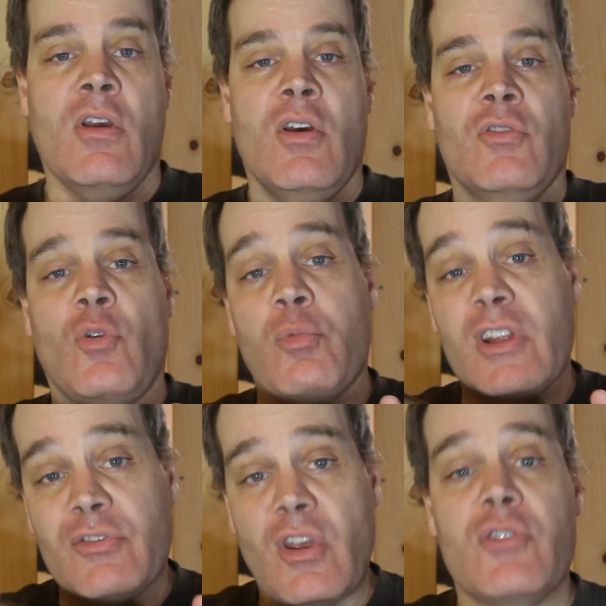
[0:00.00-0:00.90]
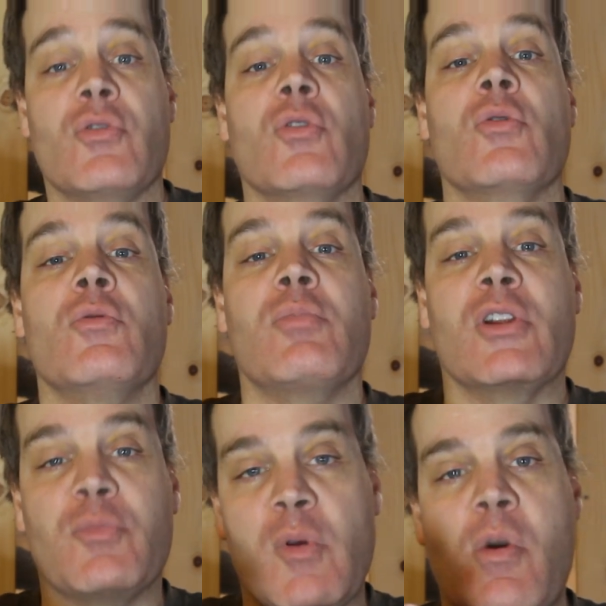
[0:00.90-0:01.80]
So please stay tuned. Please
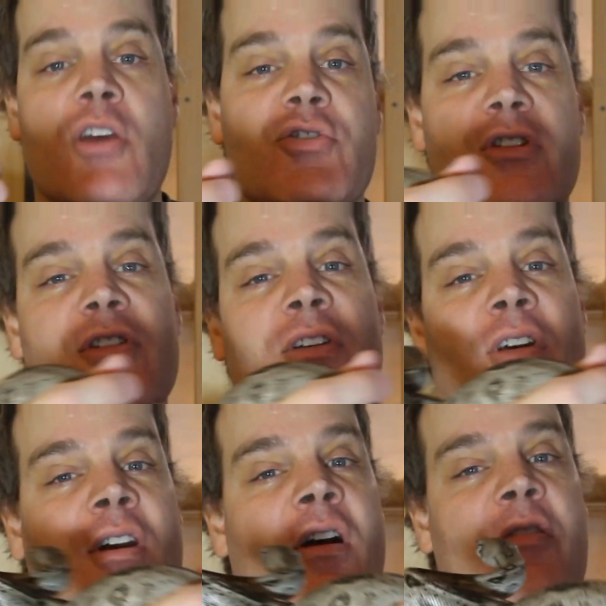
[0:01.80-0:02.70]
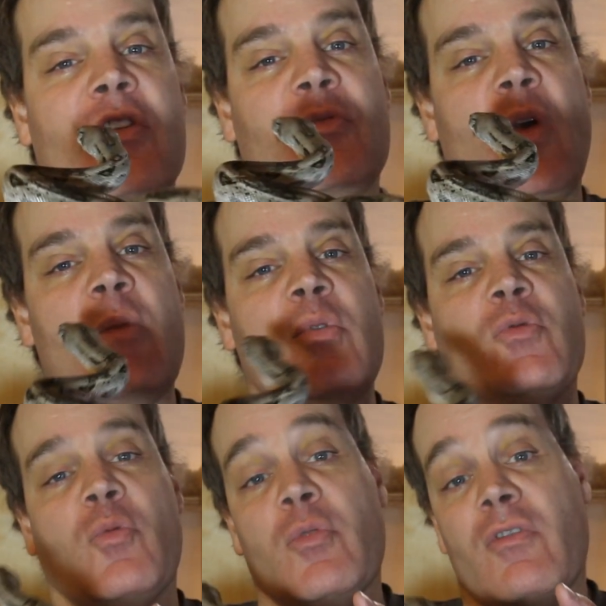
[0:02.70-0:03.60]
be patient. These babies
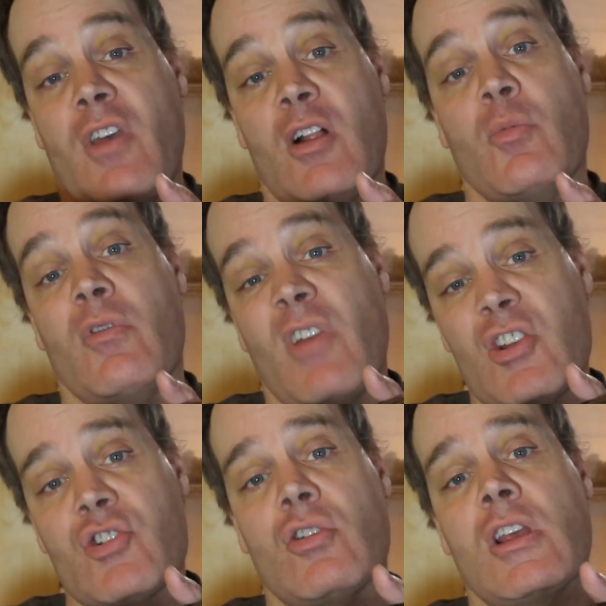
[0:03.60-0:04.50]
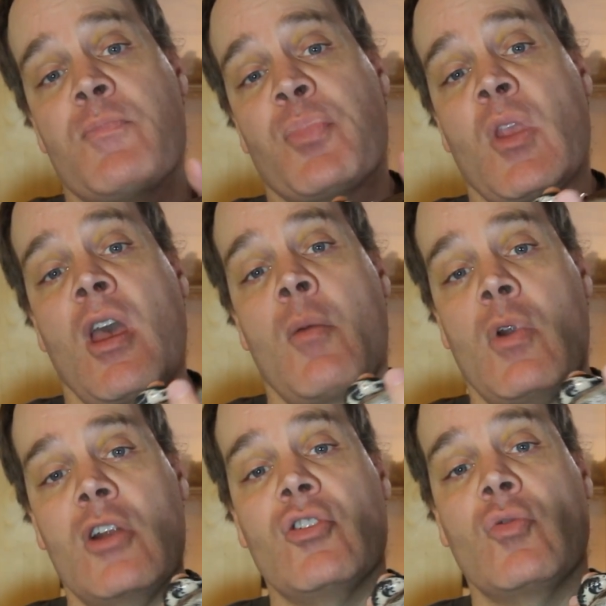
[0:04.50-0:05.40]
will be available eventually. But
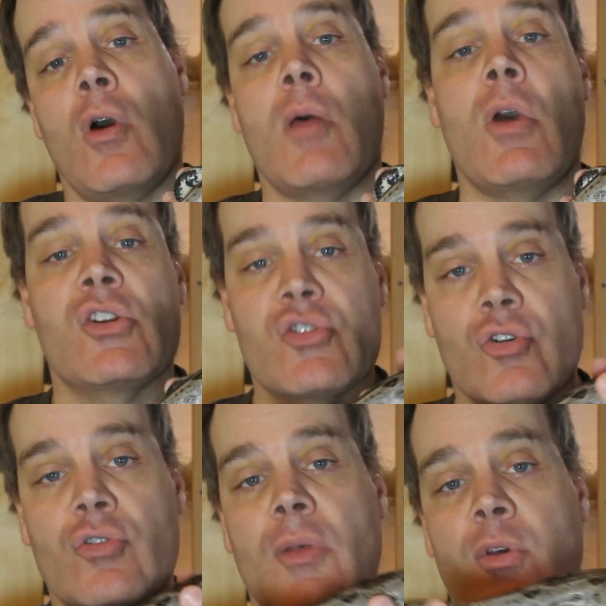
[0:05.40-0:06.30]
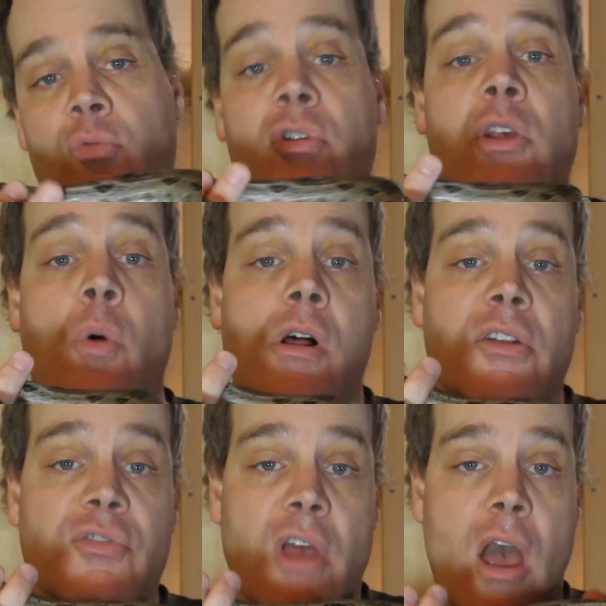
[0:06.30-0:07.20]
I just want to make sure that they're really well
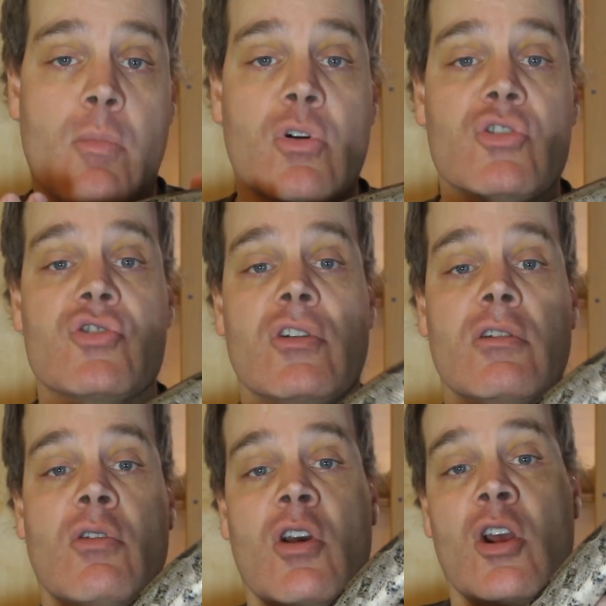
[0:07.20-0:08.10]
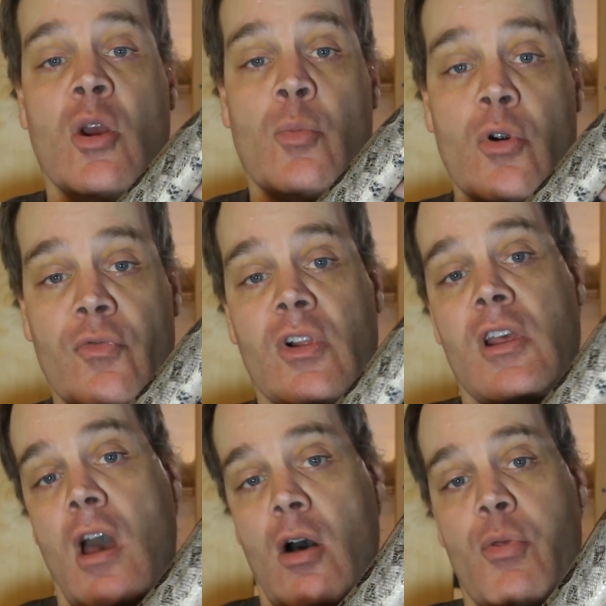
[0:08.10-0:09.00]
established and perfectly
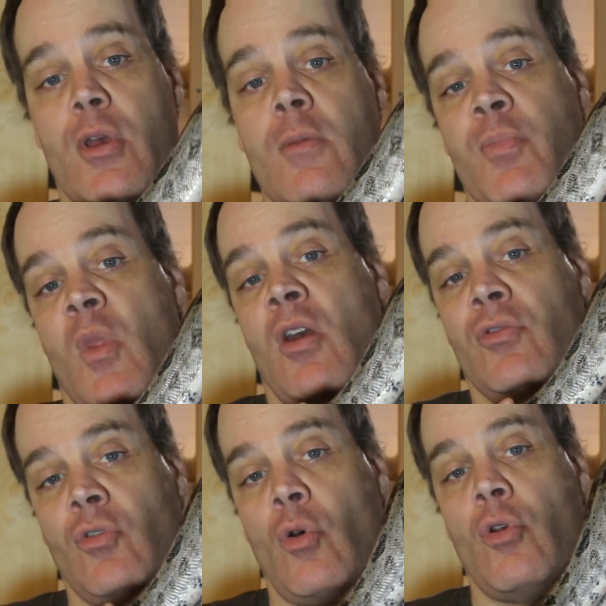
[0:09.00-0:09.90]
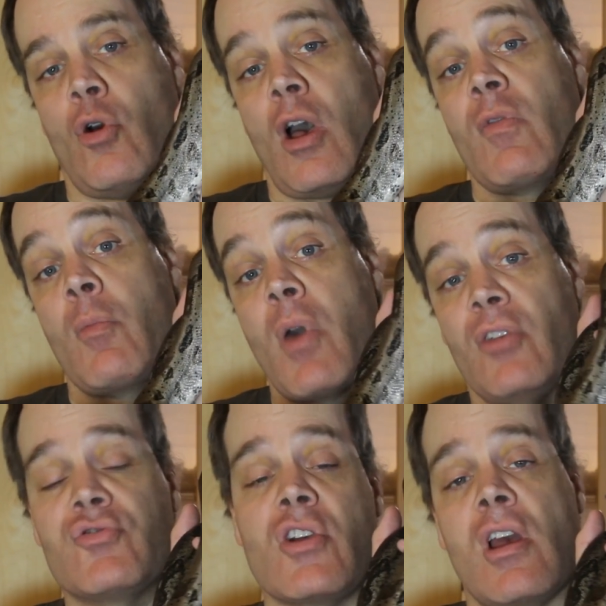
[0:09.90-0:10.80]
healthy so they'll have the
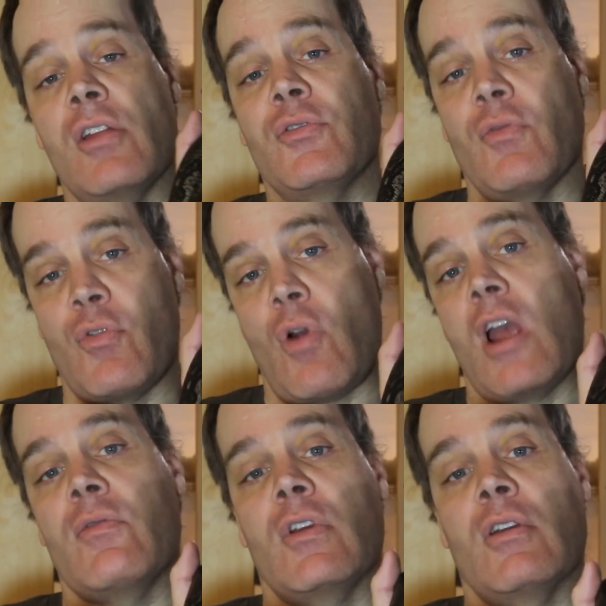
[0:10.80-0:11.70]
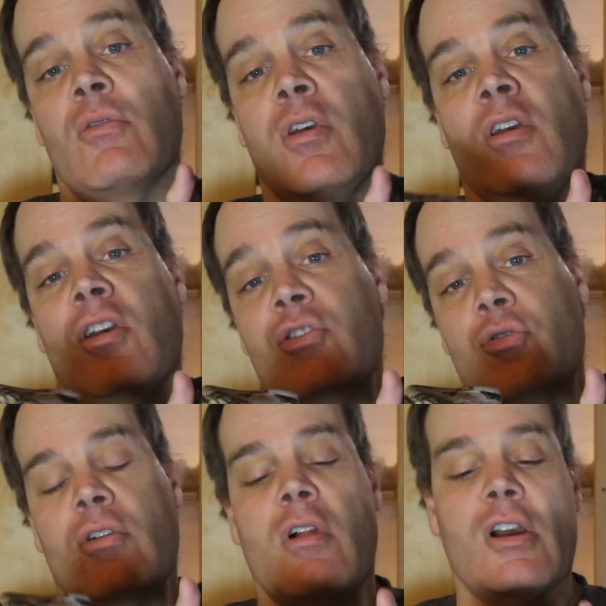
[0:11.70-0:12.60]
best chance of thriving in your
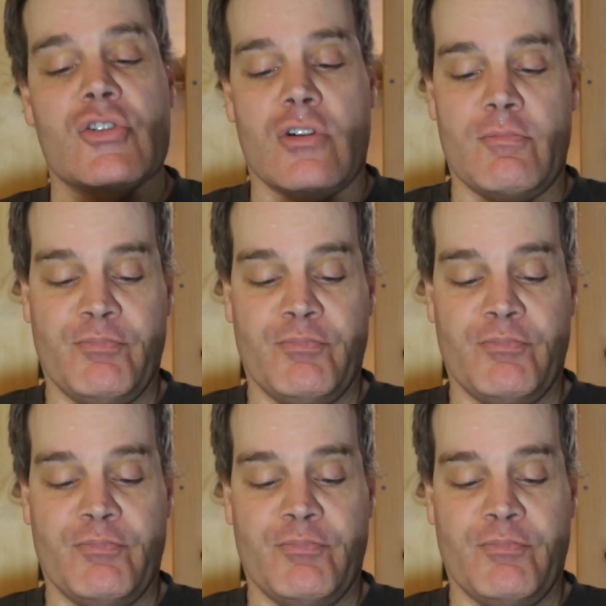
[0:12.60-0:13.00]
collection.